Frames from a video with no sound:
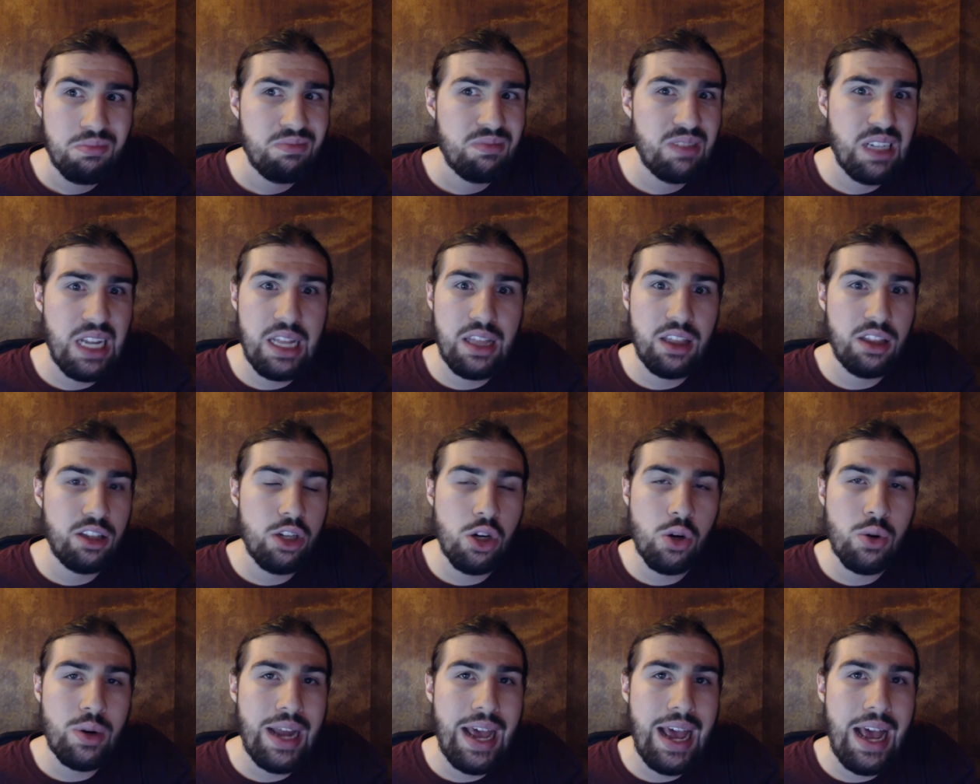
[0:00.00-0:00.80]
then
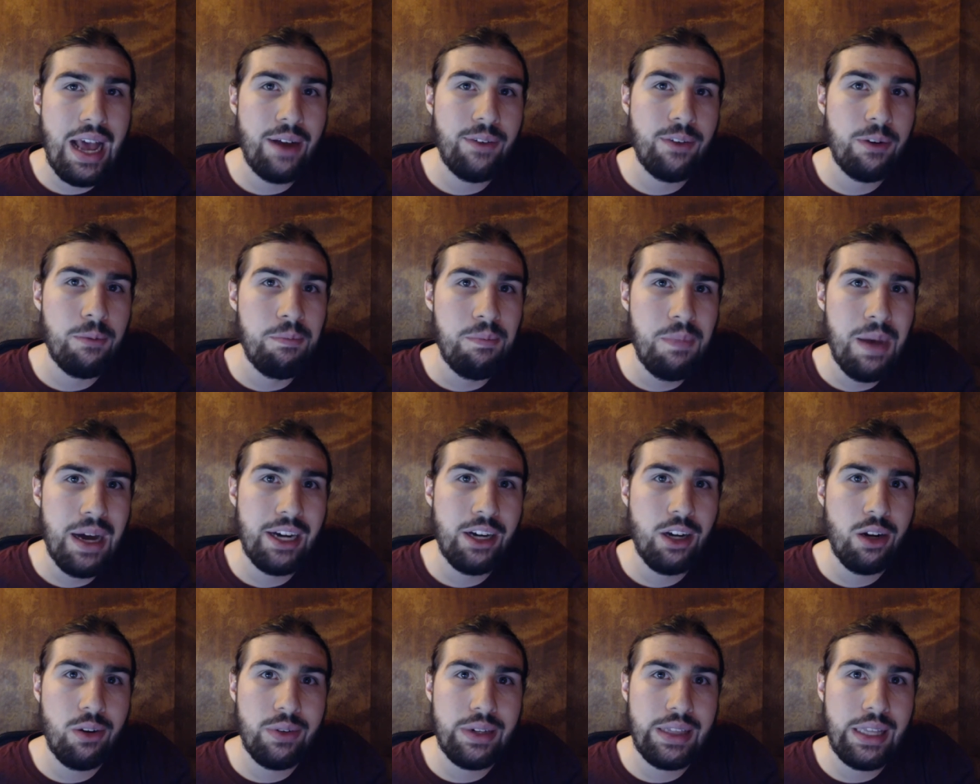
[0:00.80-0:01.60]
don't have them. I
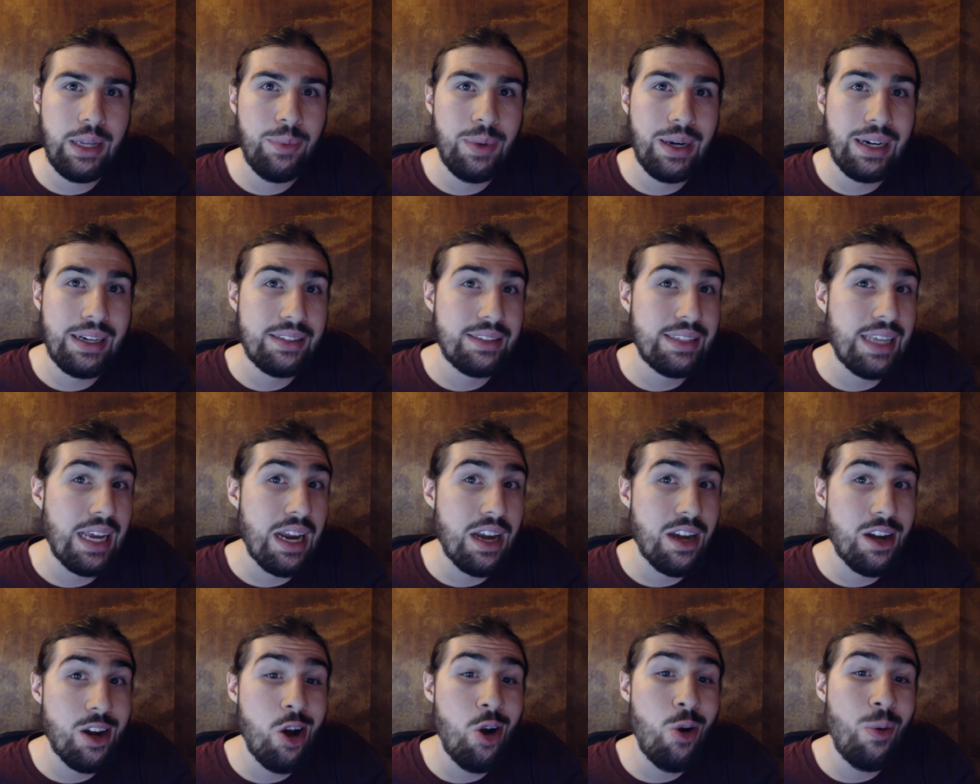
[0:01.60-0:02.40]
don't really want to say
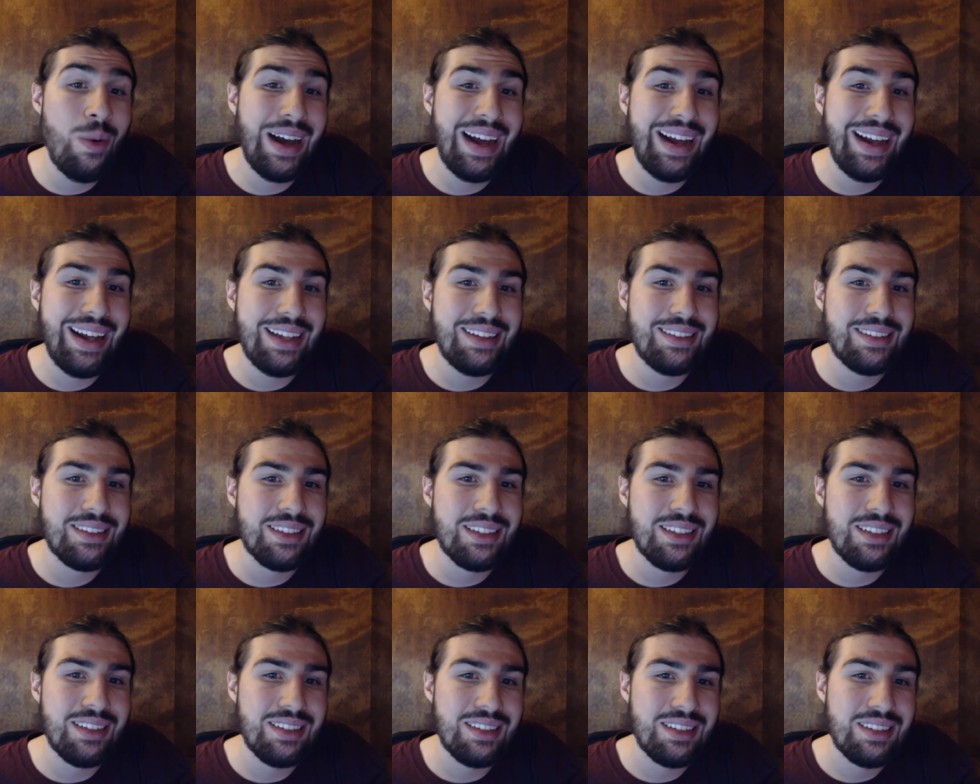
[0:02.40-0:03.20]
no ads,
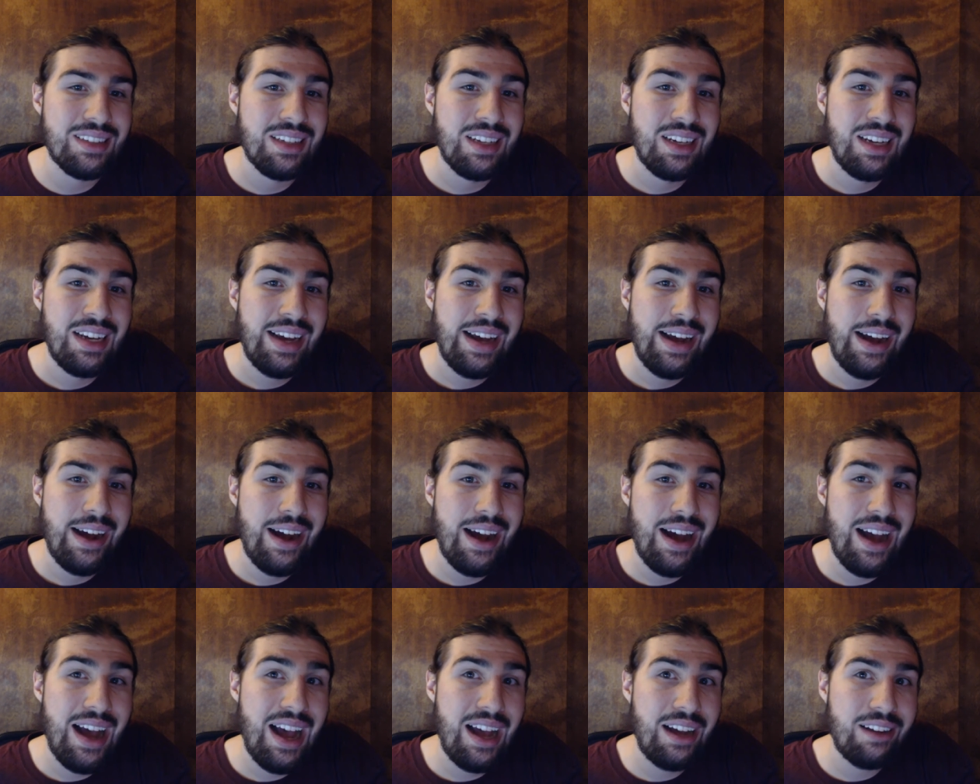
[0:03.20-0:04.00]
because
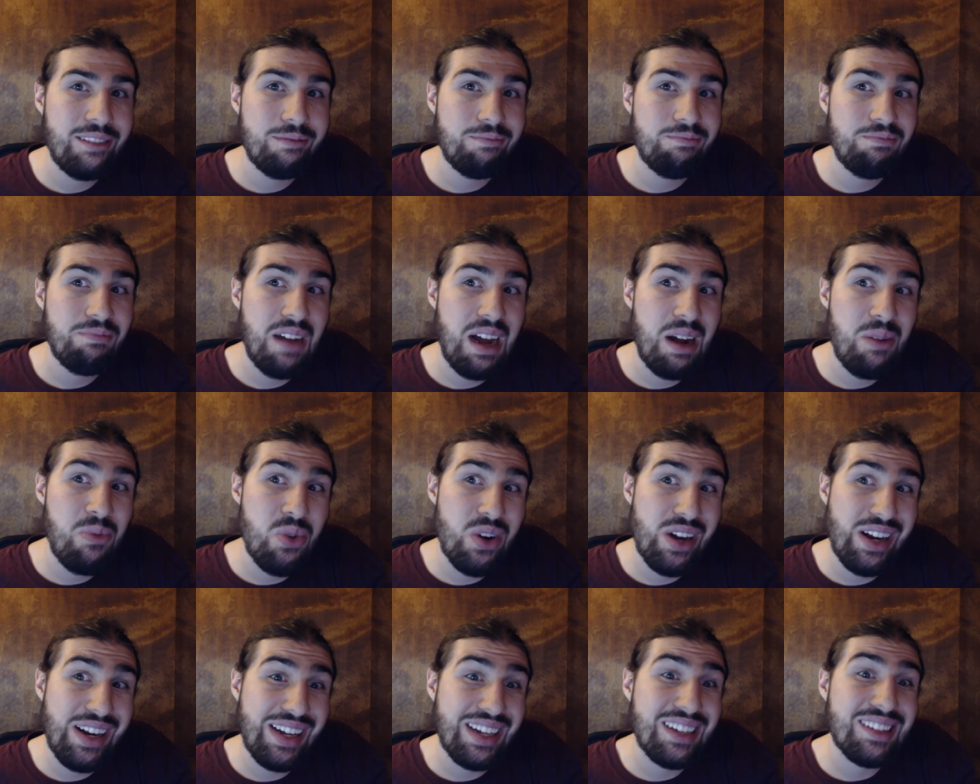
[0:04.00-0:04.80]
I
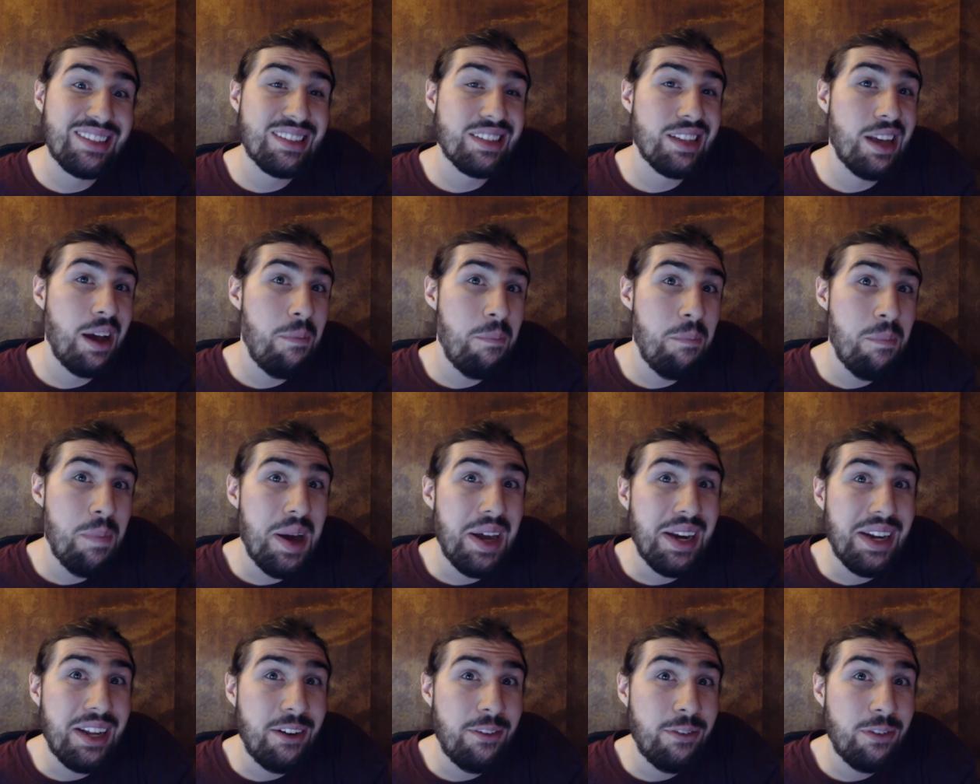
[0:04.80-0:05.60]
would like some
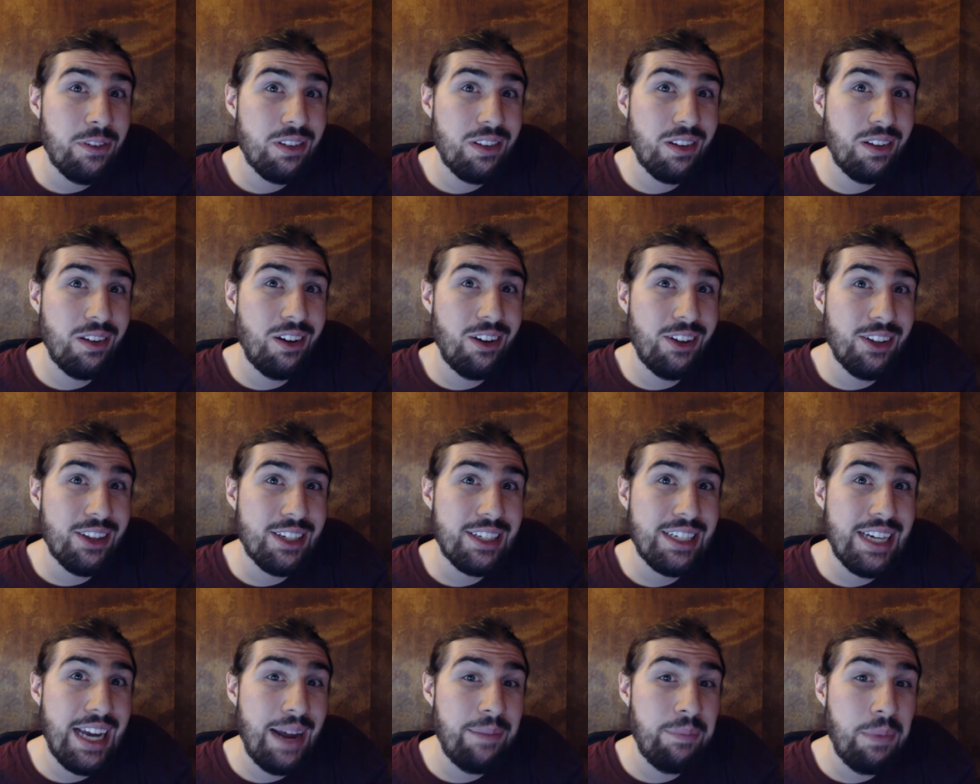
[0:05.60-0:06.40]
money for the, all the
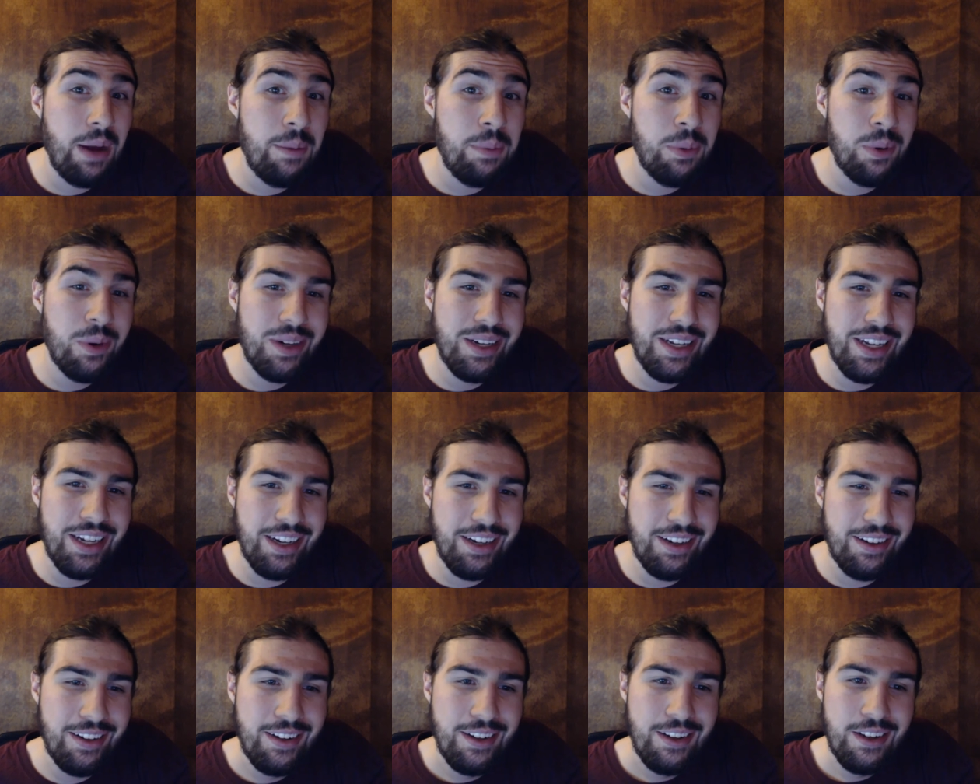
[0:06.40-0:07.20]
time I put
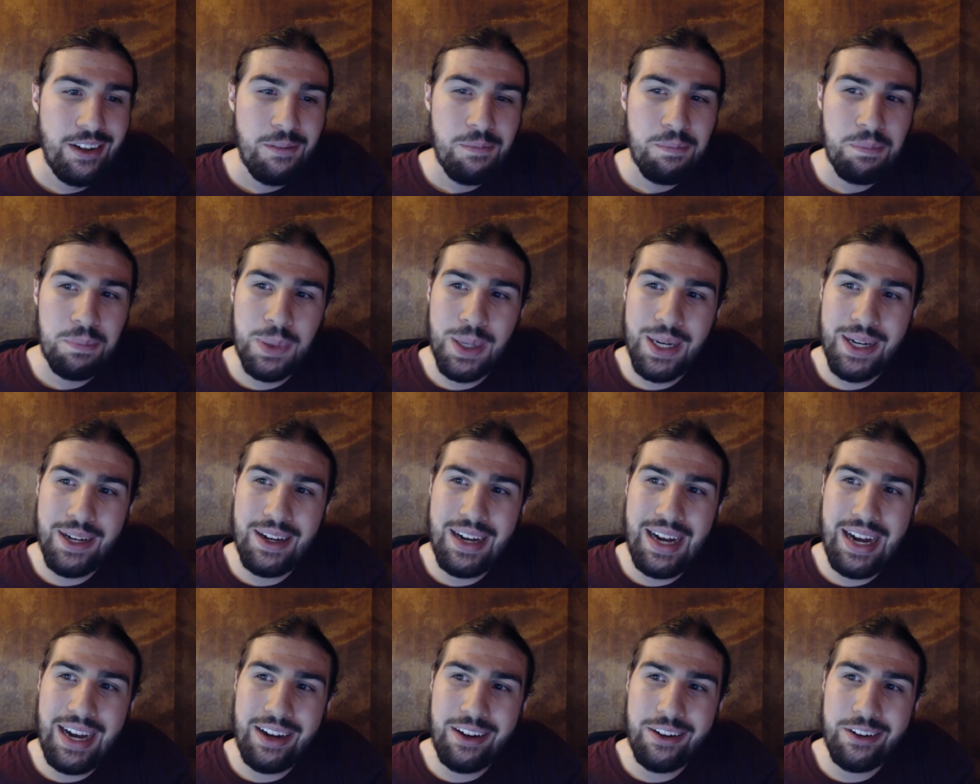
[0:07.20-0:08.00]
in, but
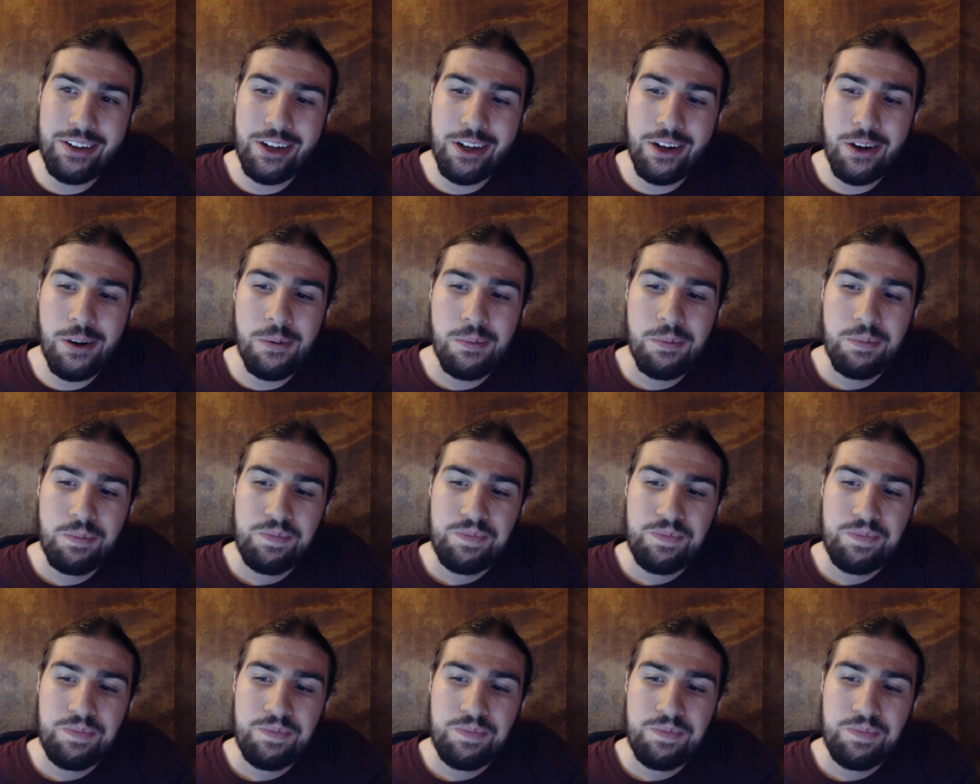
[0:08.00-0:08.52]
I don't know.